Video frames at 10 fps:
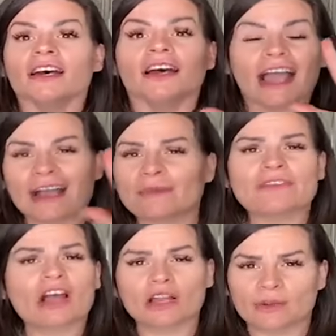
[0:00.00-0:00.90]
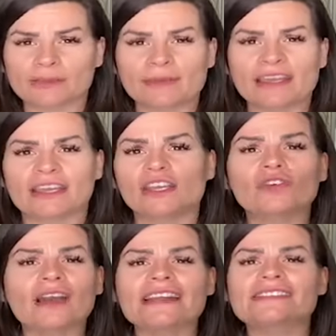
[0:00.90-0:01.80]
How many of y'all are with me? Can
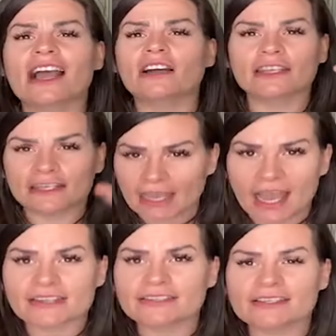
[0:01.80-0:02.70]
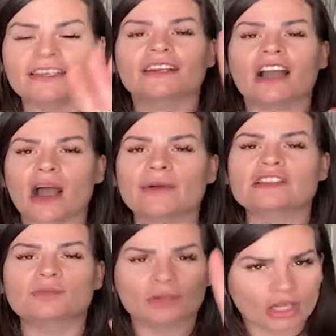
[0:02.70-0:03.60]
you write down yes in the
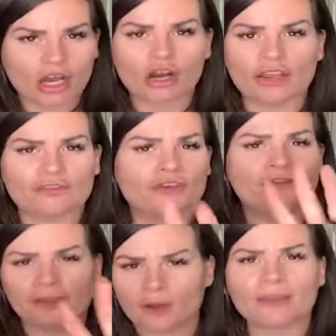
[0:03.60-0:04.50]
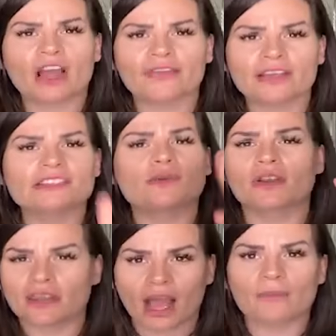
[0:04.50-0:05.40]
comments below if you feel me on this, you
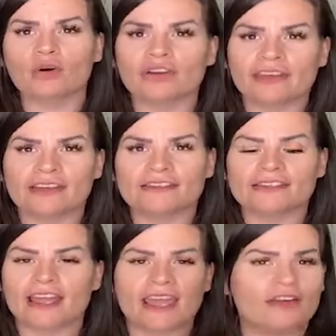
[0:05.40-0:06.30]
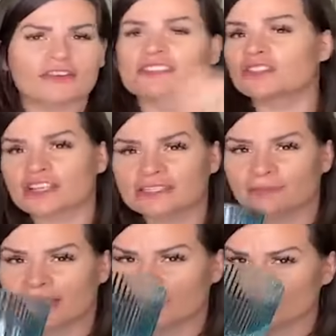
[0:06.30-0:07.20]
are not motivated today, or is it just
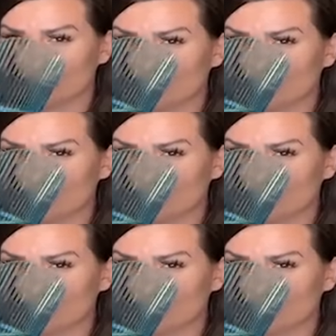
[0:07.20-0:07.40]
me?